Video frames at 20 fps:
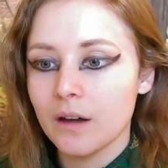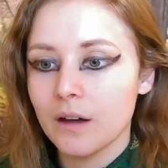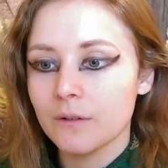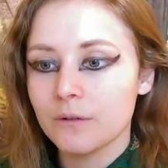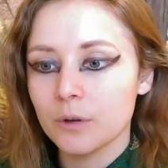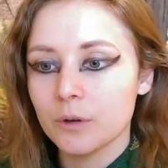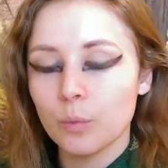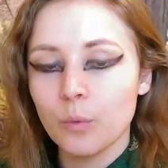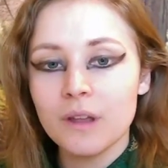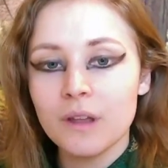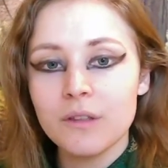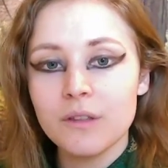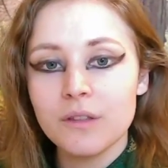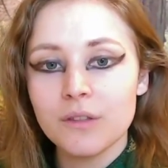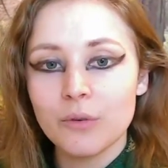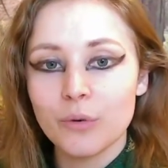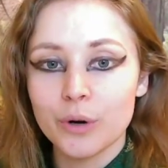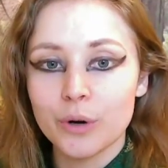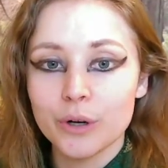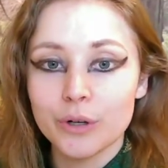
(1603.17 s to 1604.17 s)
wealth
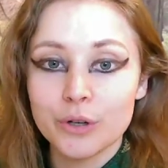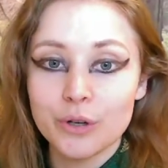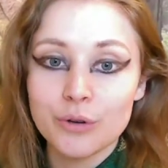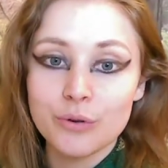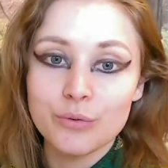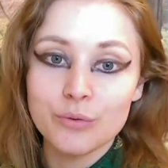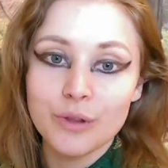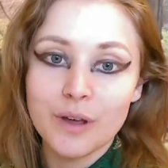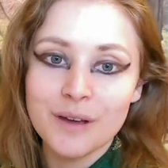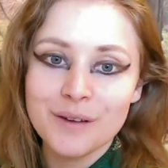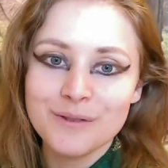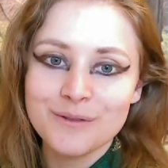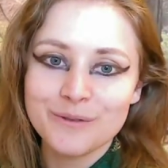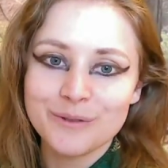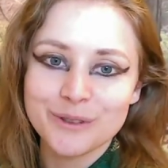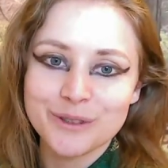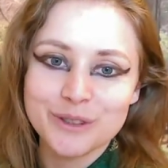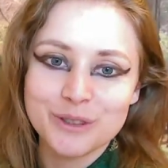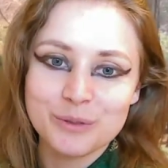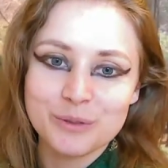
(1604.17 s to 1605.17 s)
or new love
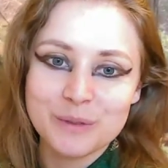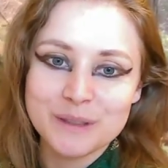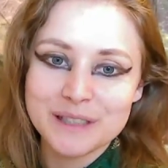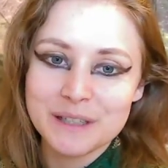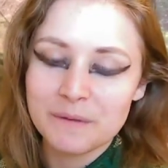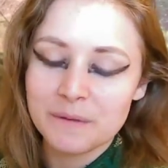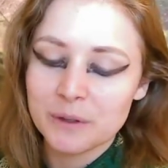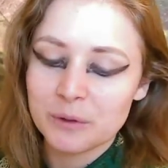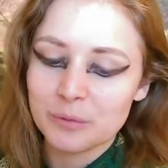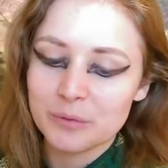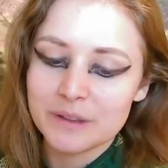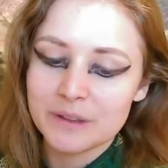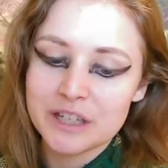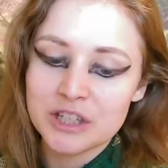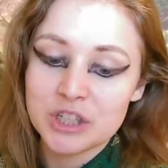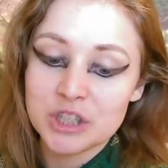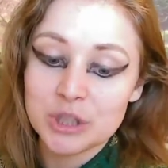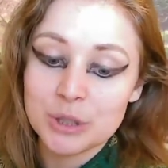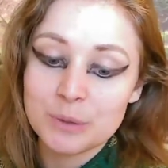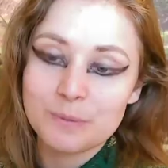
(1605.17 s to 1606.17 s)
or a specific
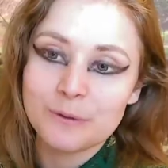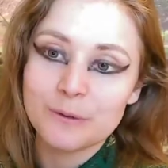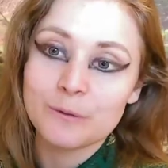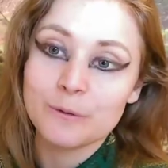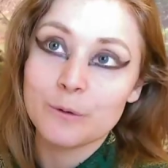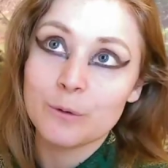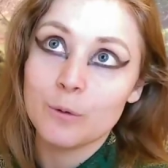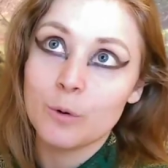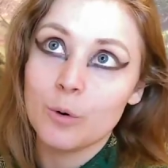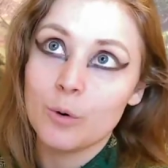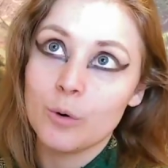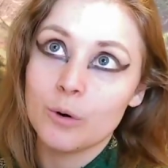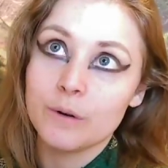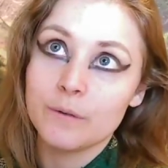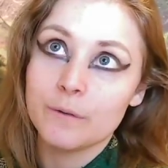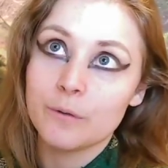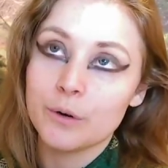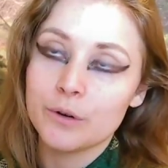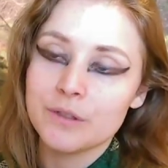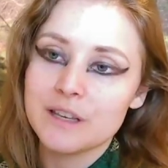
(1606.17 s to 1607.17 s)
relationship or
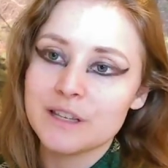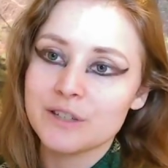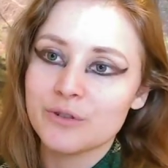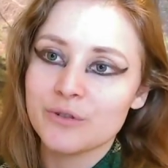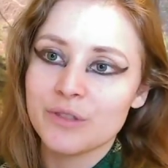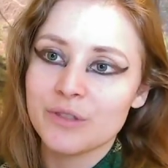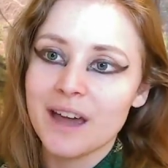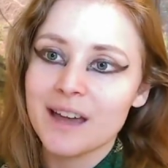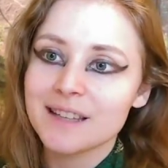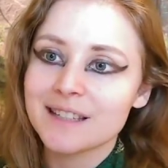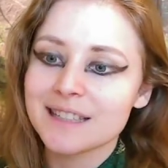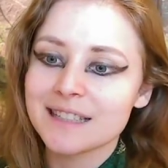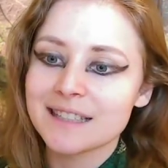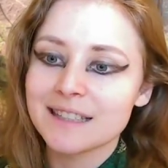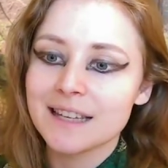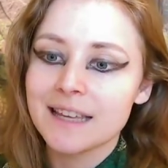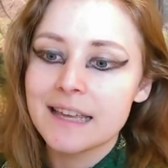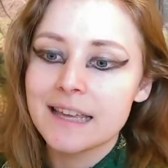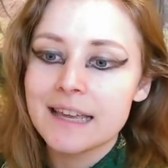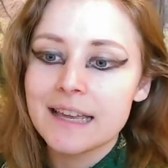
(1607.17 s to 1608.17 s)
for this or that, and
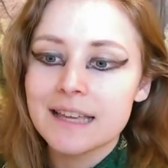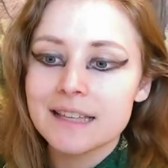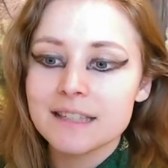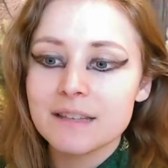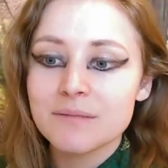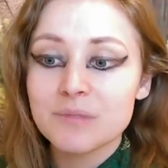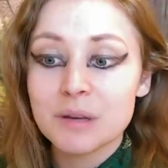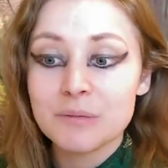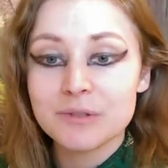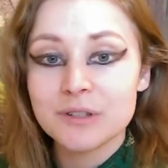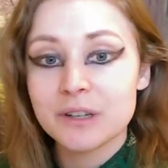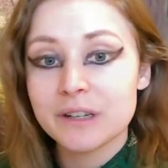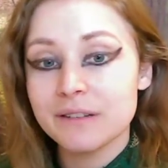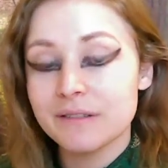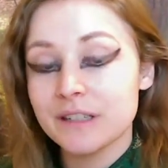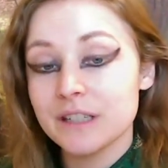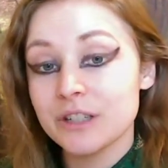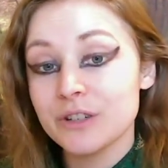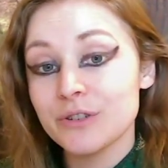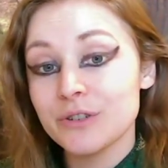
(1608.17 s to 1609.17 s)
sometimes not
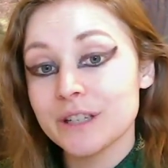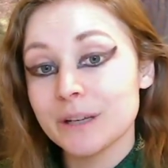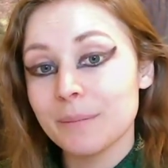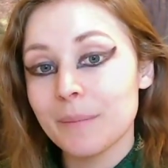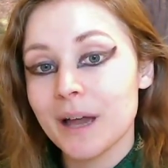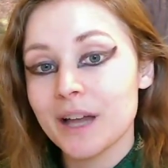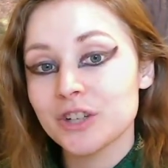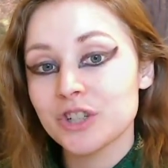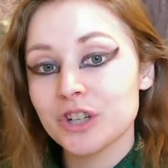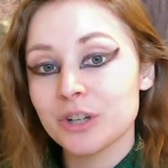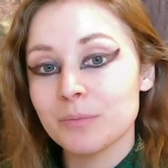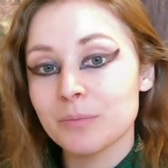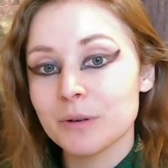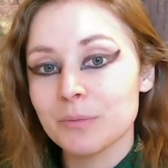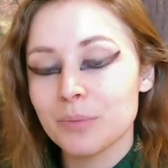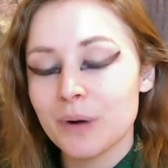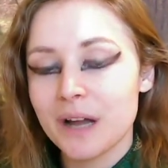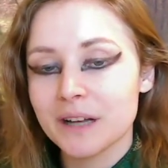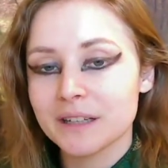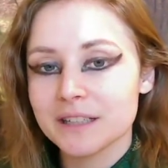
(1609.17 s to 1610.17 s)
even using magic but
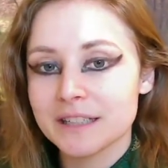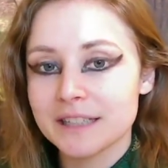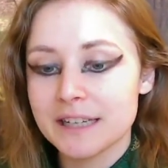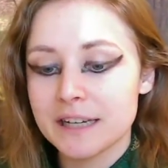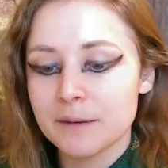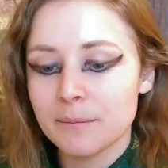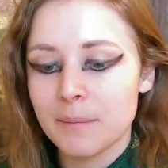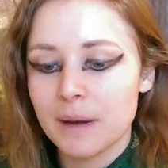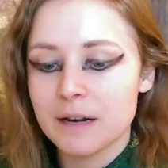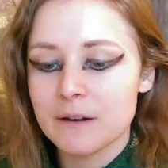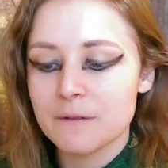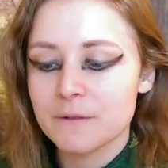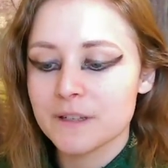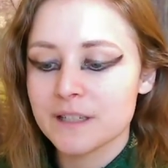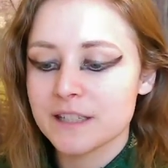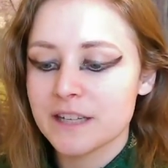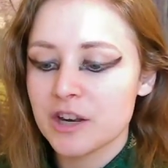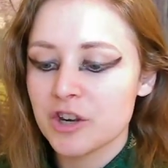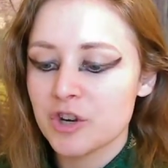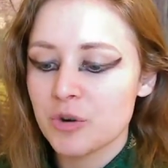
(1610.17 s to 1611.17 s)
practicing
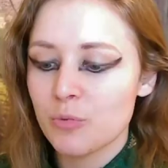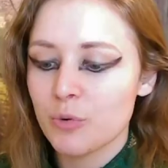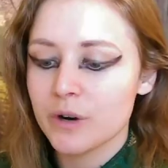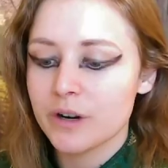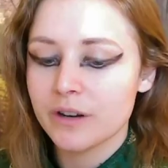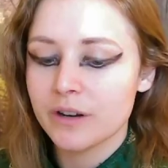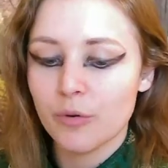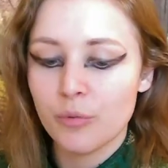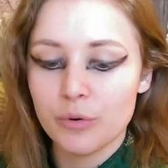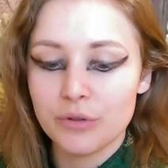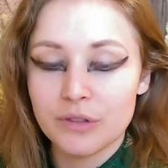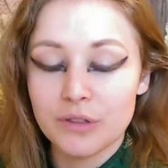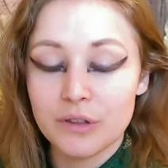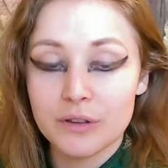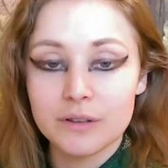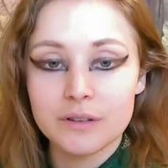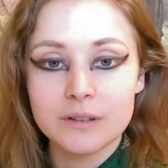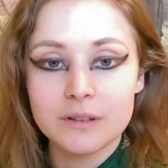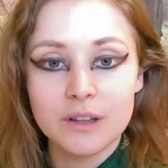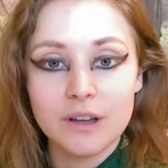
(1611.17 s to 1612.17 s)
manifestation work with
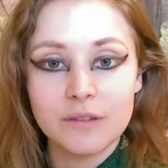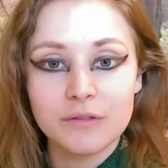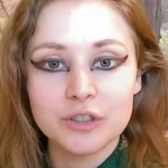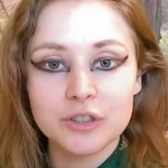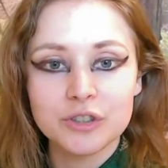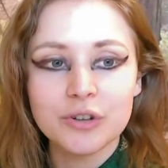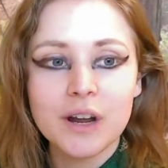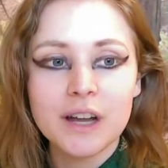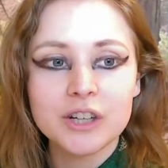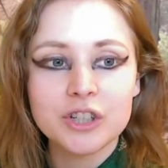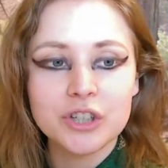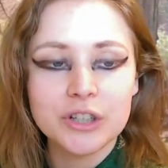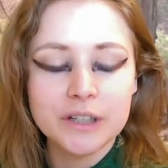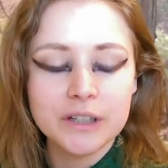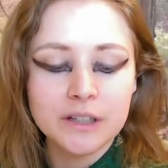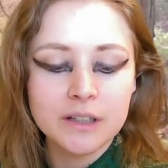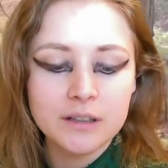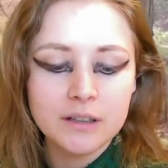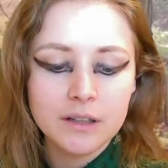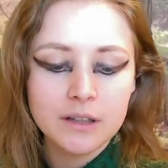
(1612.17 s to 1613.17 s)
the law of
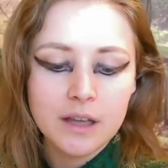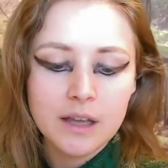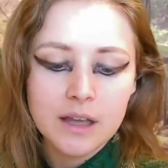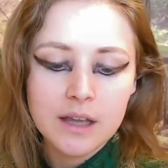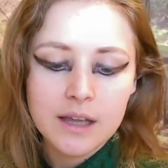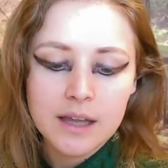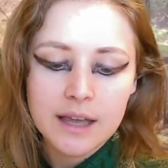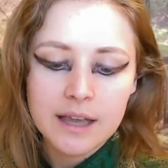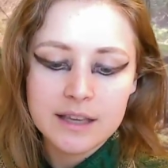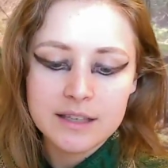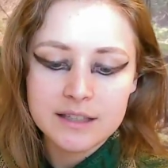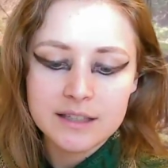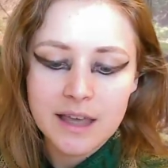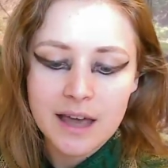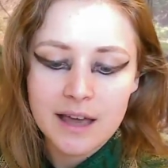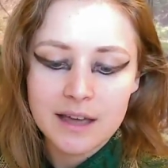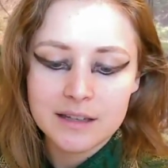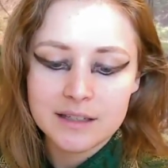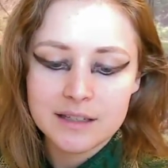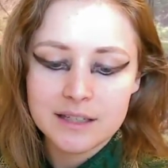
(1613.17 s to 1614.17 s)
attraction, is
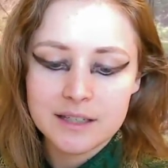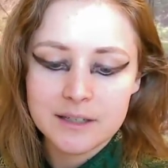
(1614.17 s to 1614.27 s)
that